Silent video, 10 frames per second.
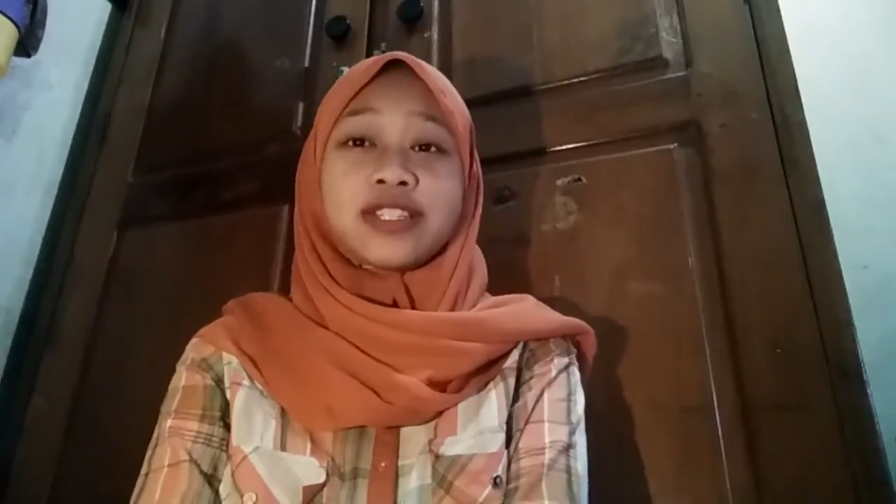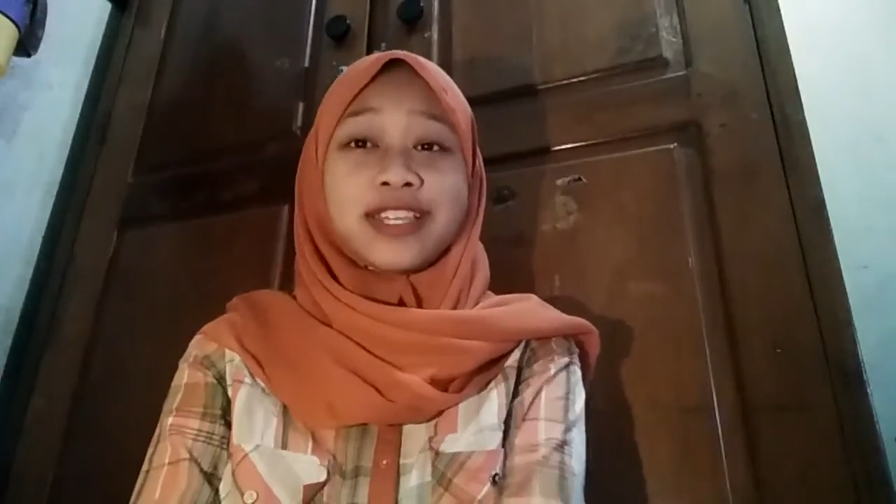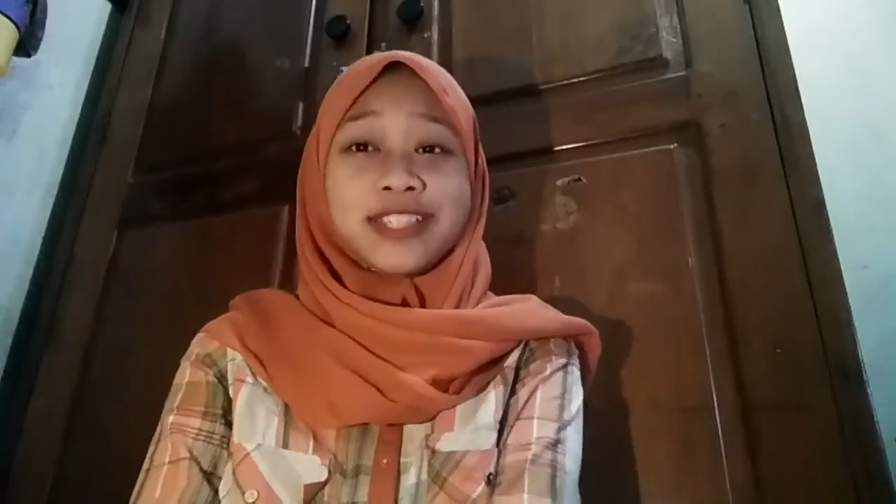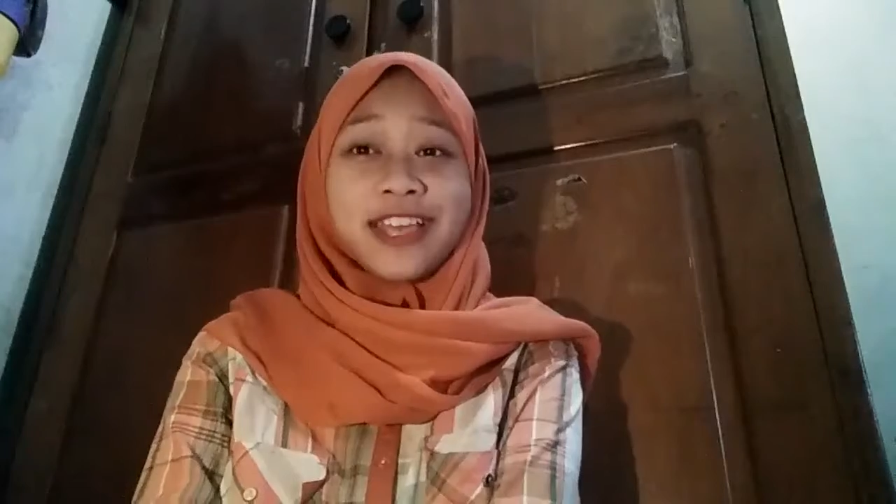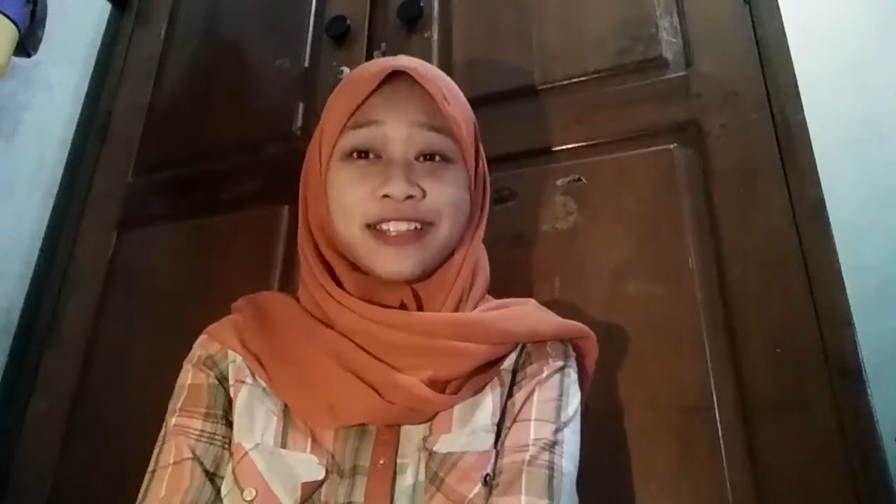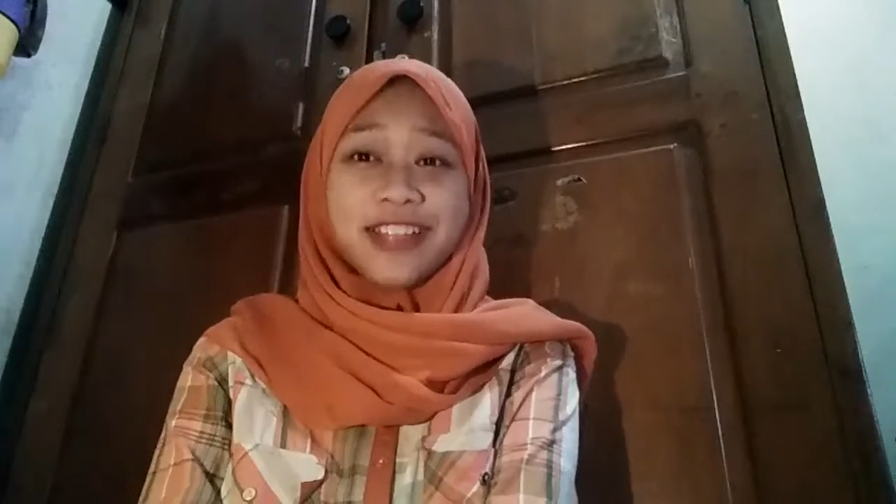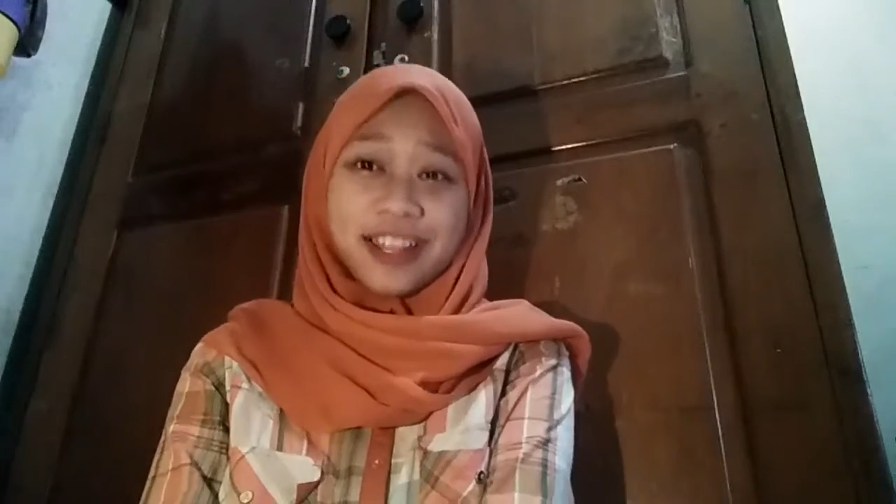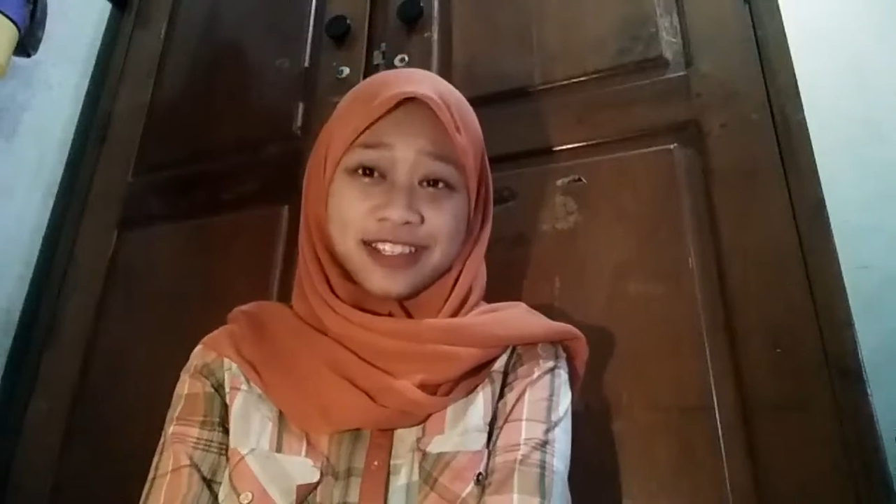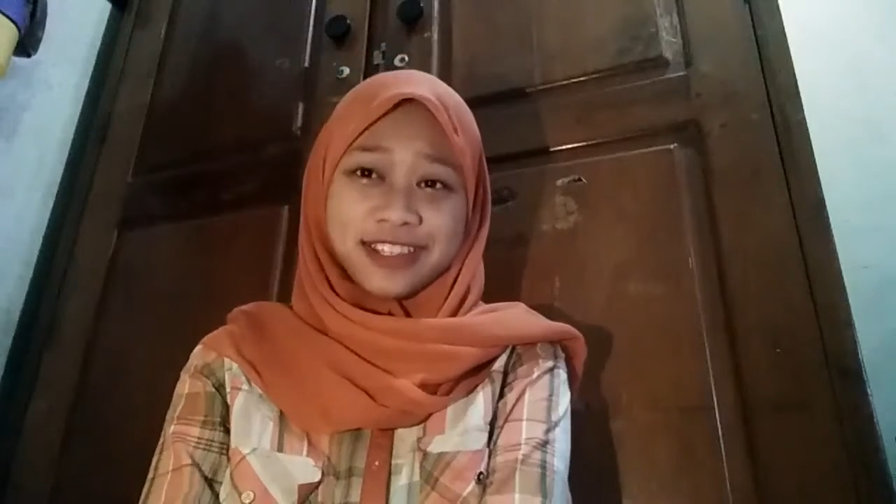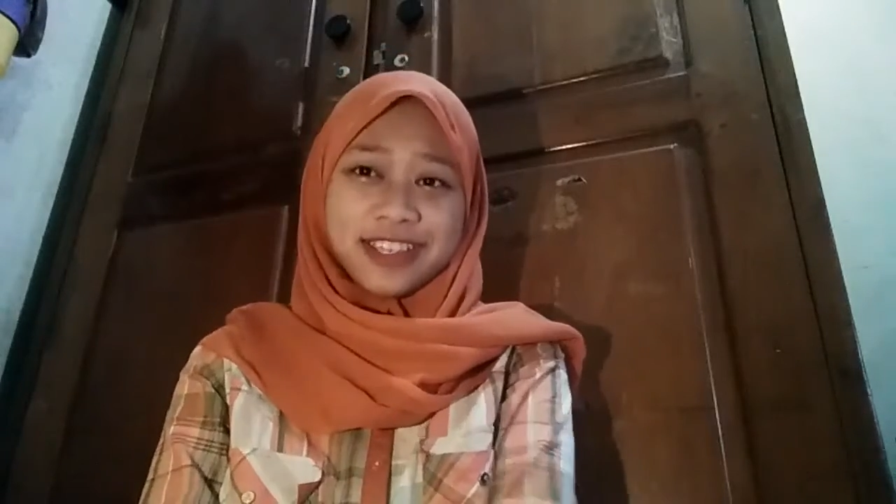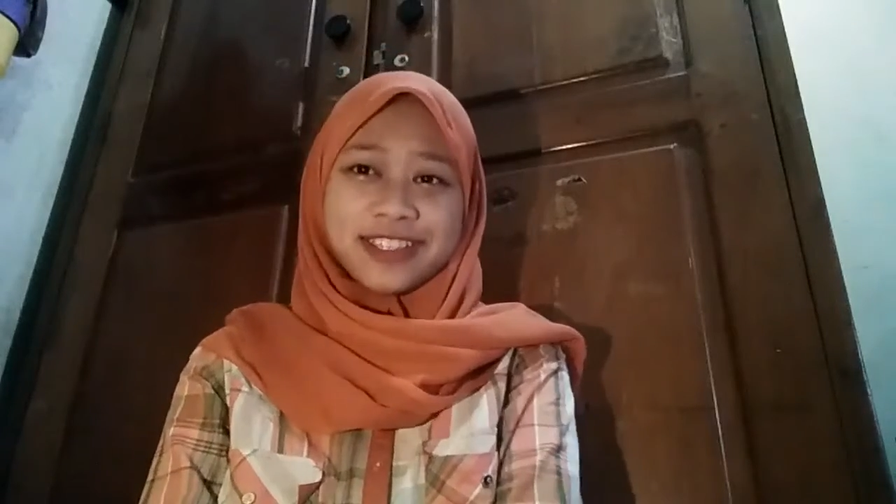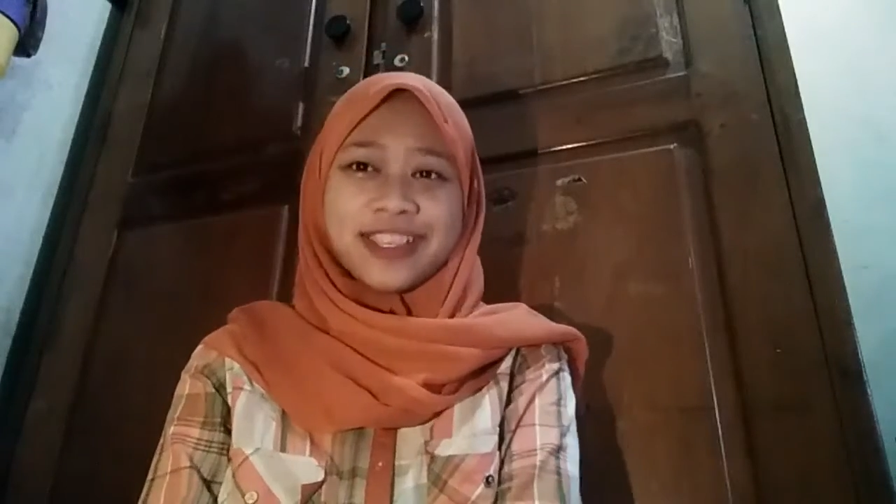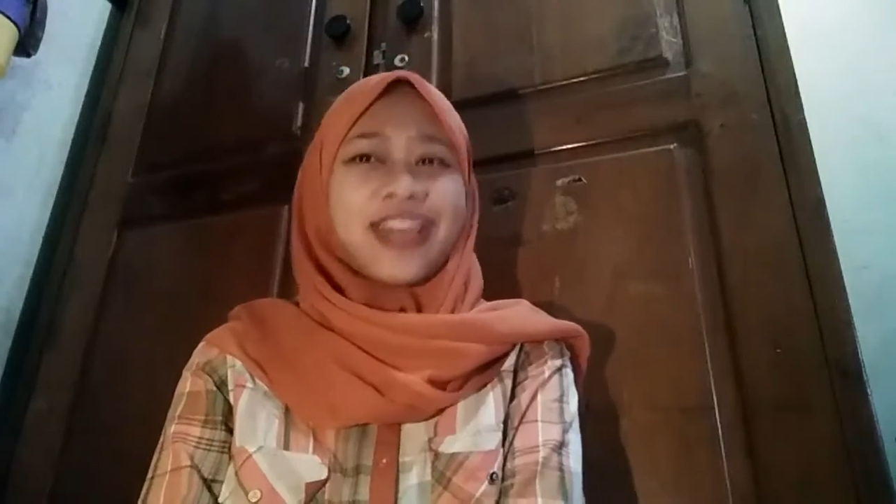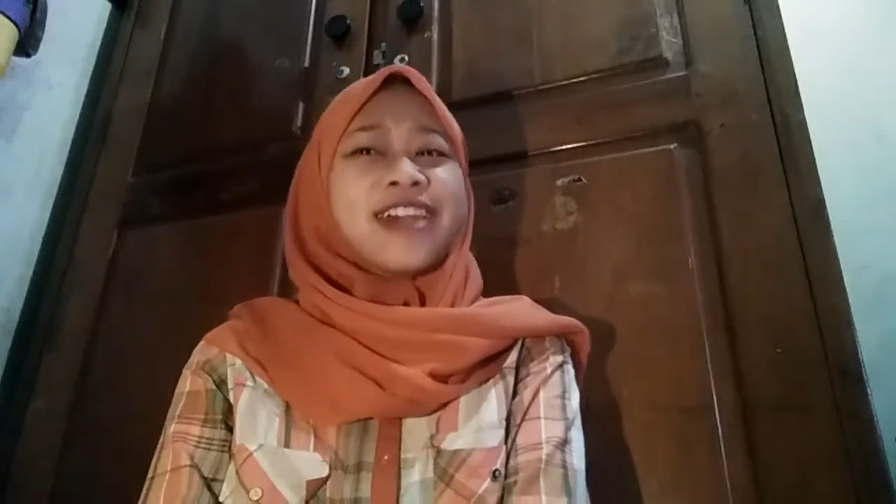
data analysis,